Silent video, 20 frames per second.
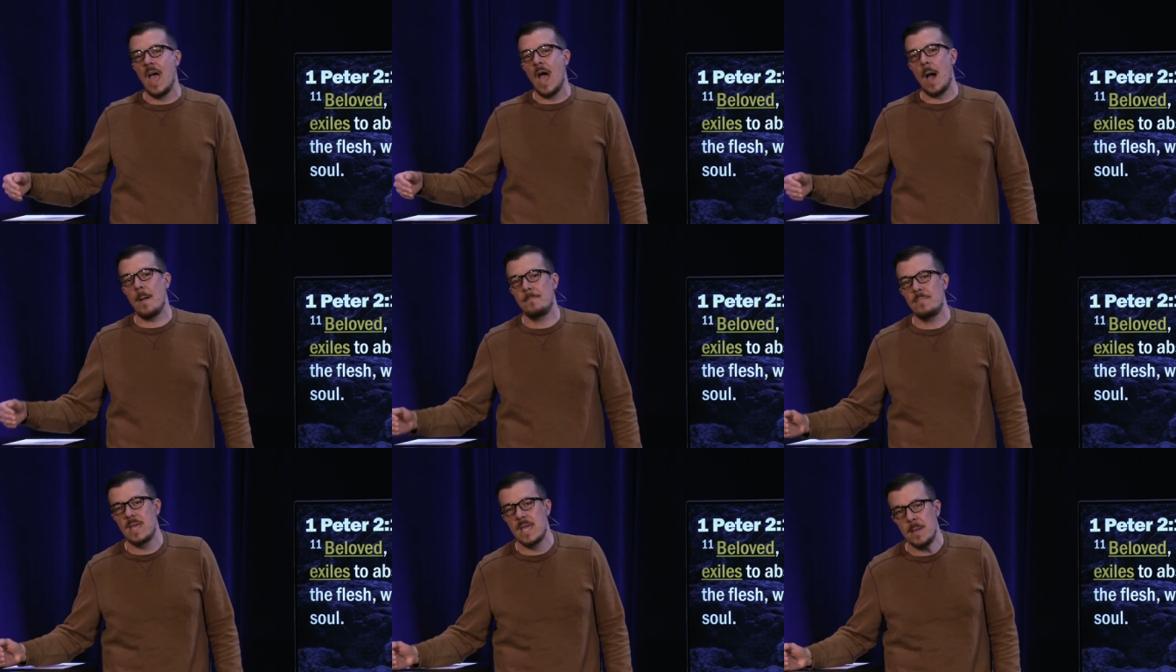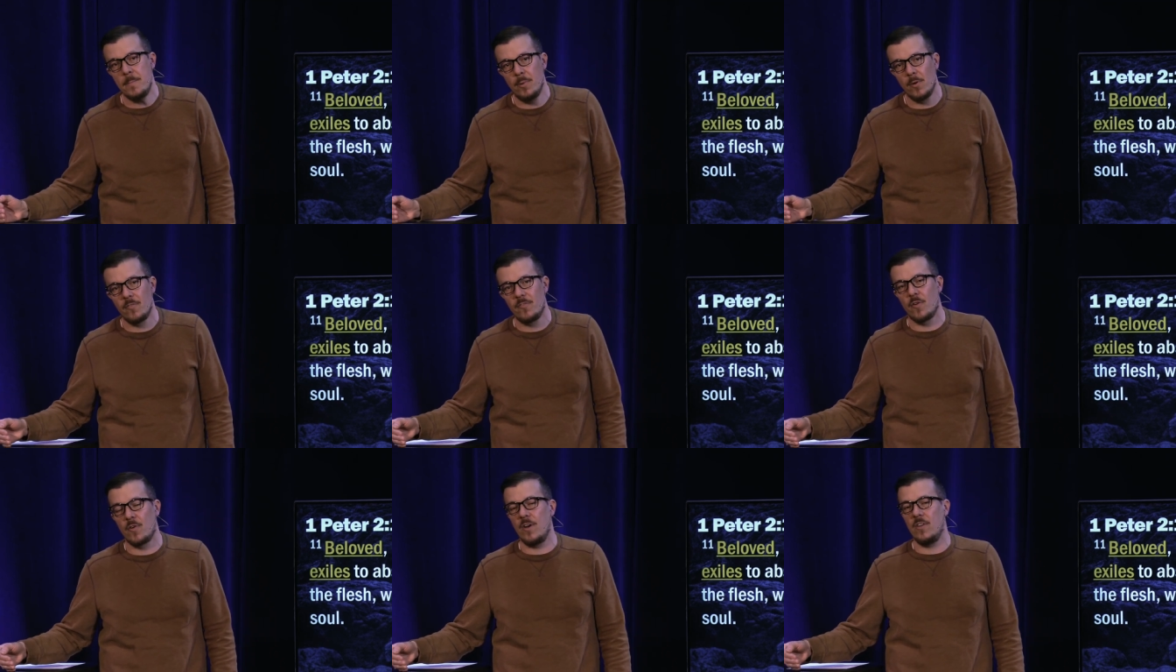a
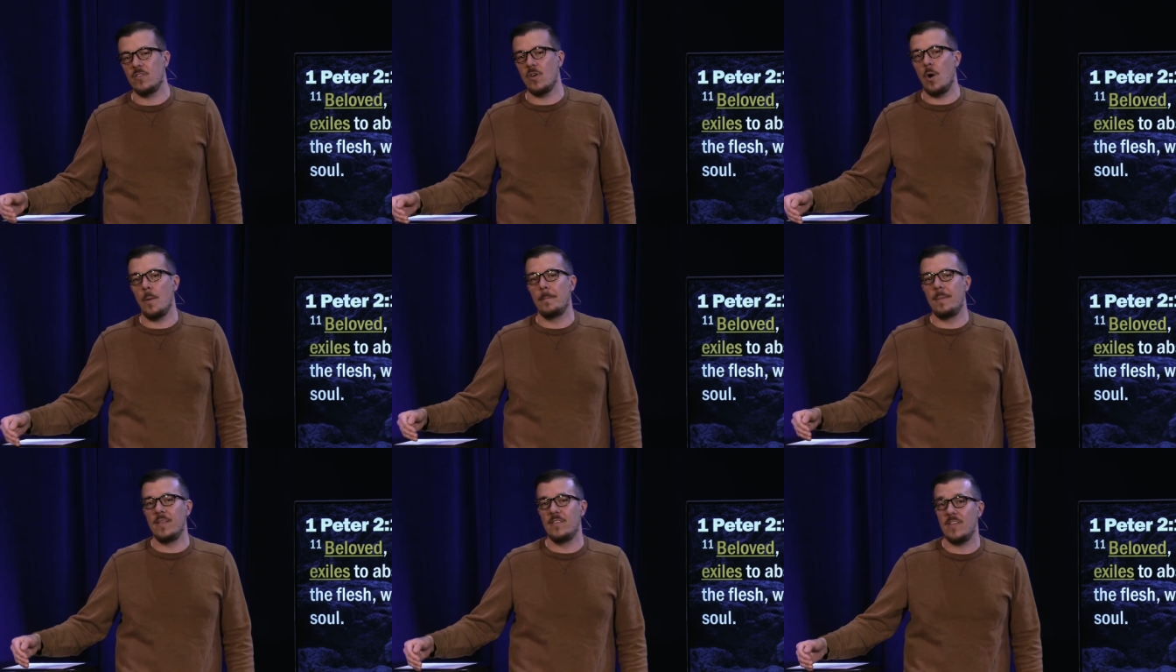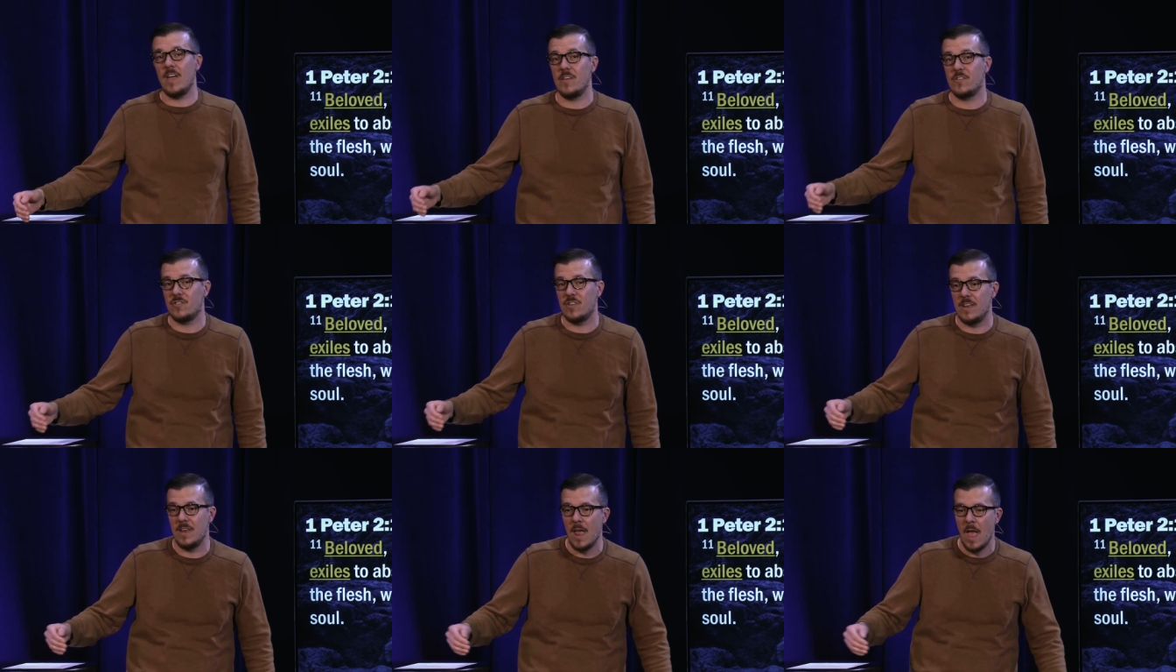people for his own
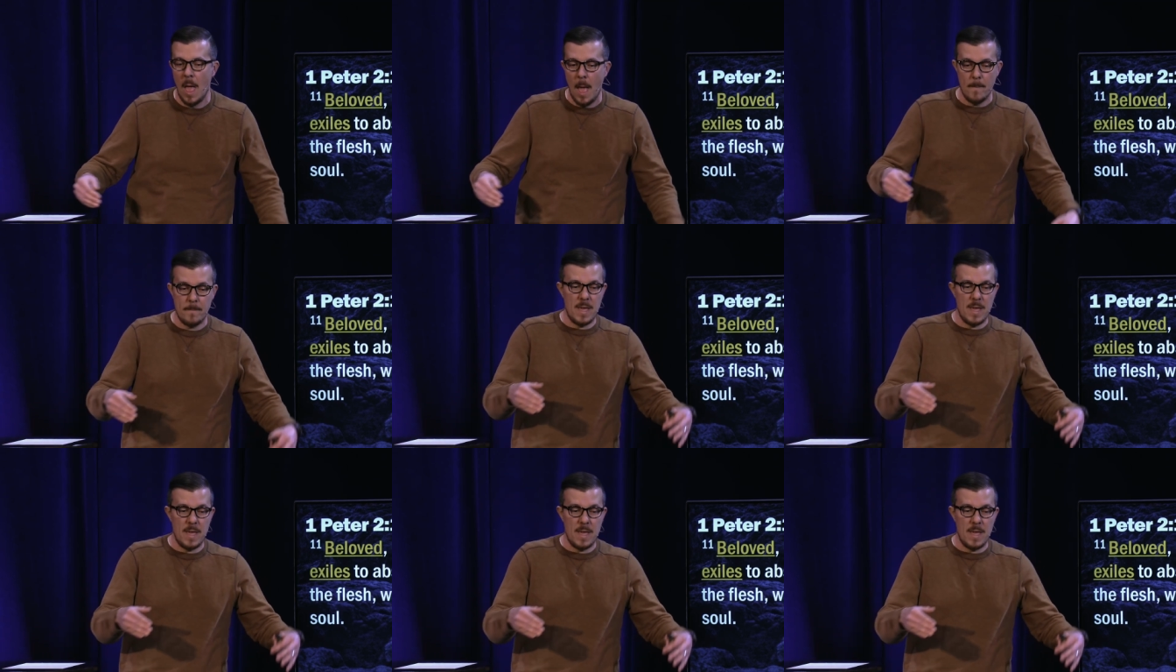possession,